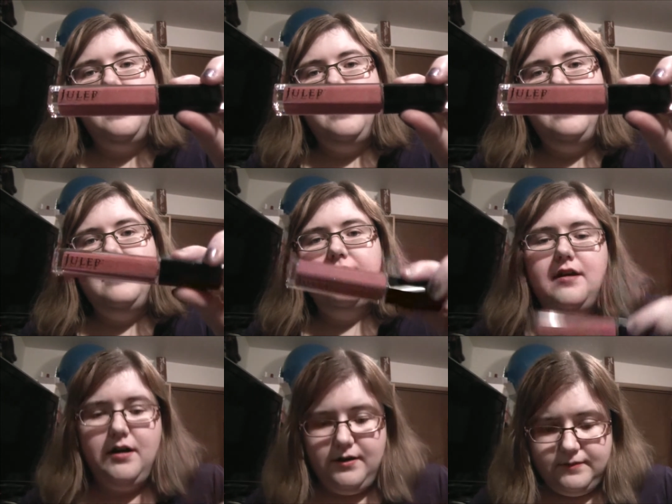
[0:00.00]
that.
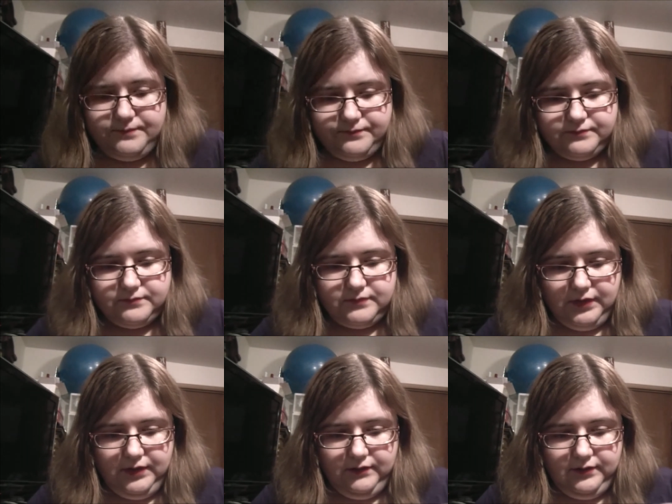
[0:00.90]
Um,
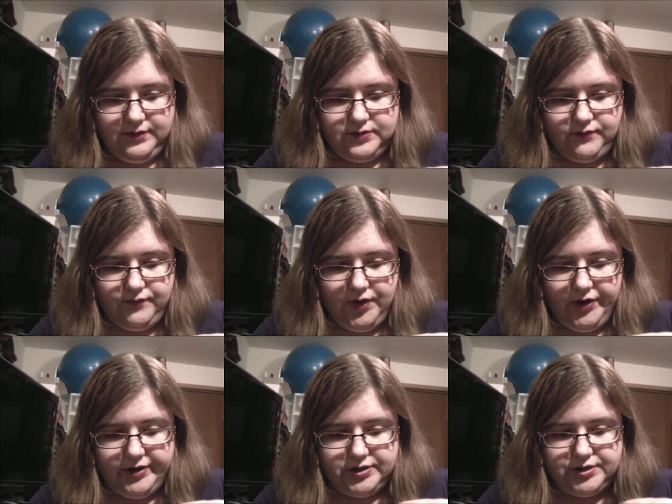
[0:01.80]
it looks
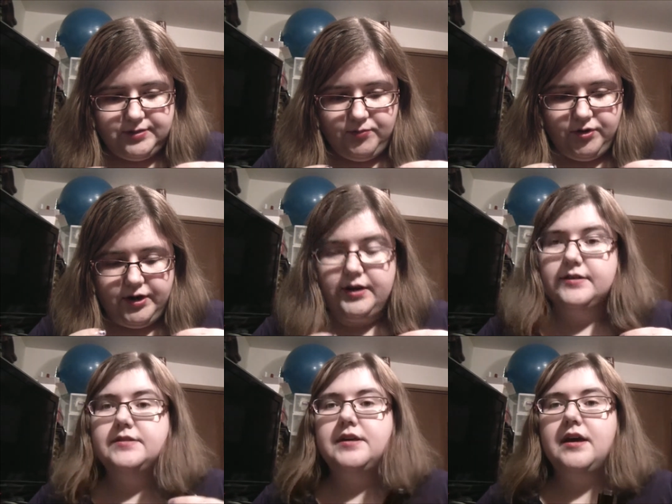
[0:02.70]
very shimmery
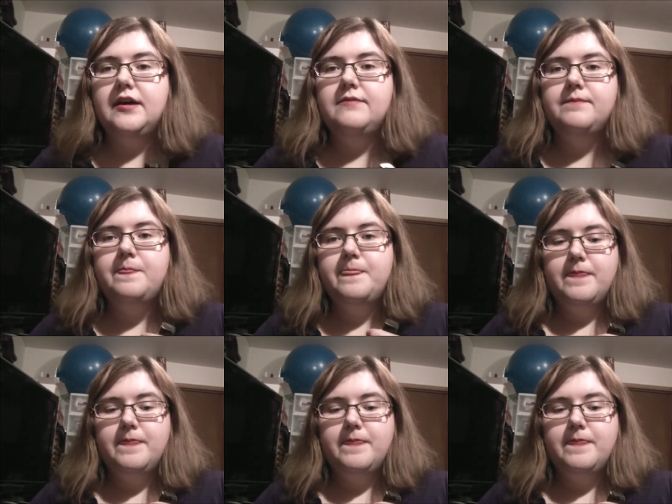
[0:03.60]
inside.